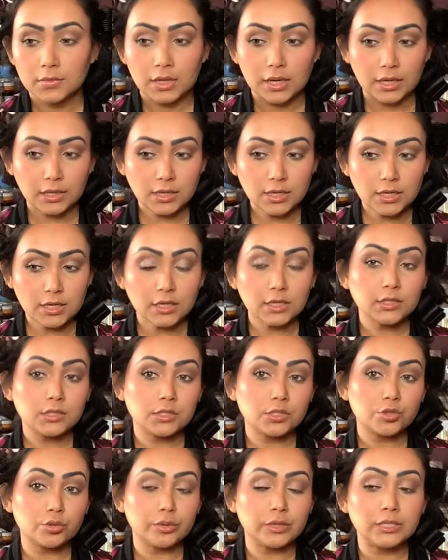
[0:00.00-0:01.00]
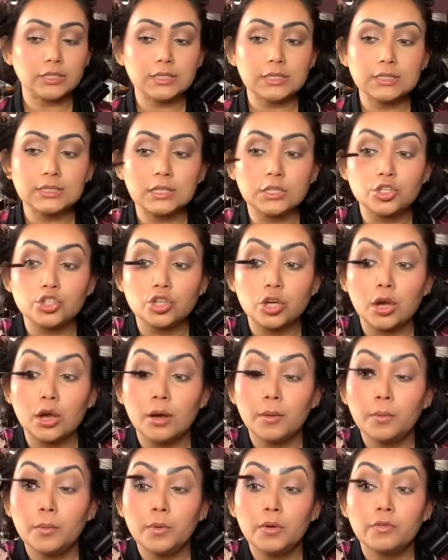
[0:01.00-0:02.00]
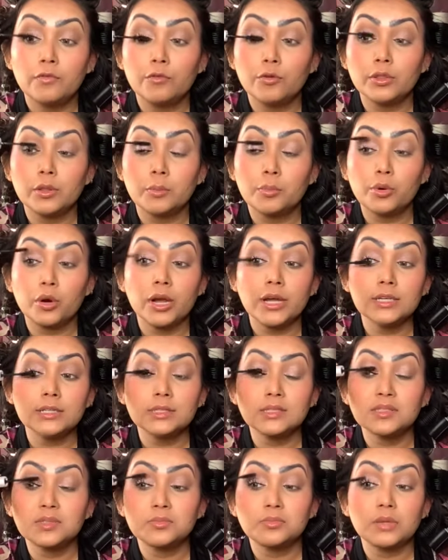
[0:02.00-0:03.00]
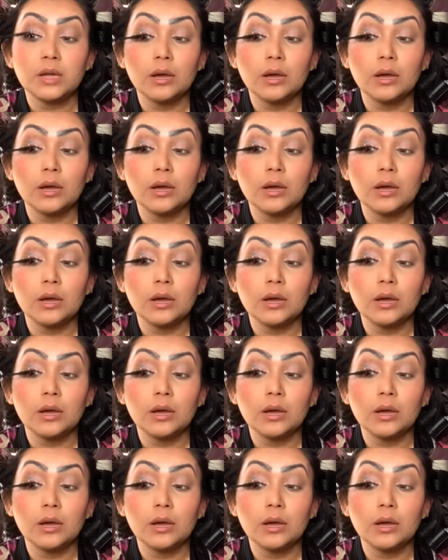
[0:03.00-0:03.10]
I think it's doing a decent job for the price.